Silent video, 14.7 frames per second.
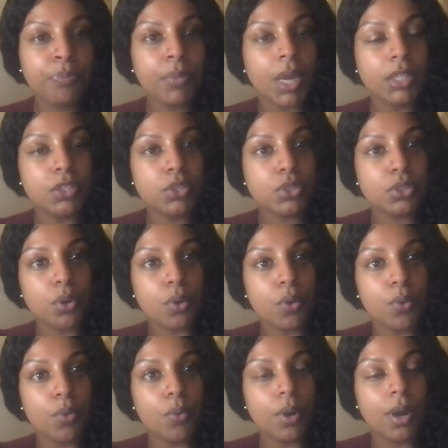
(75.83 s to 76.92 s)
And
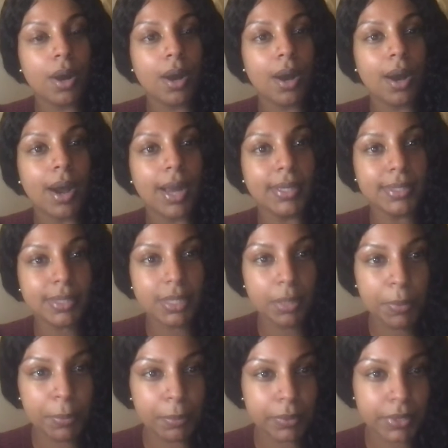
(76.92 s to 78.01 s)
so I see
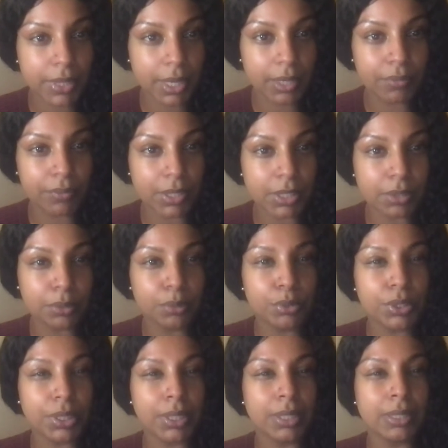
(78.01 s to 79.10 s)
people setting
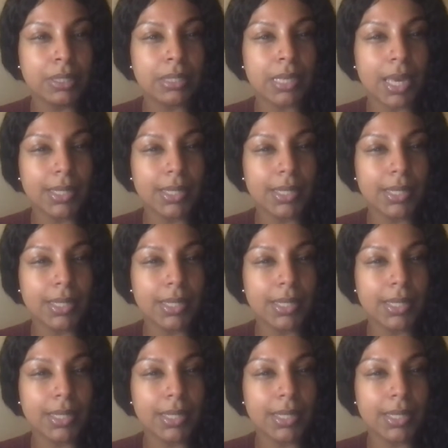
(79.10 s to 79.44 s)
resolutions.